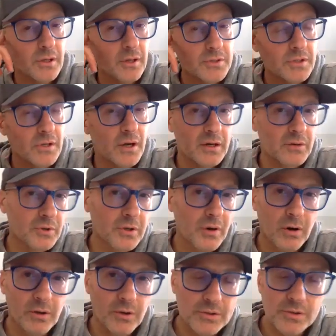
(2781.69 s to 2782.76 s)
I was talking with
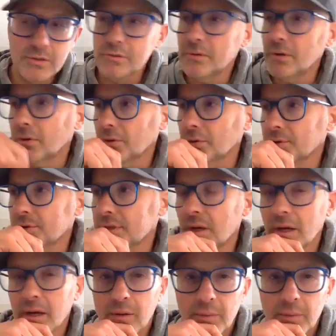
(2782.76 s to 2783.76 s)
Carlos, earlier today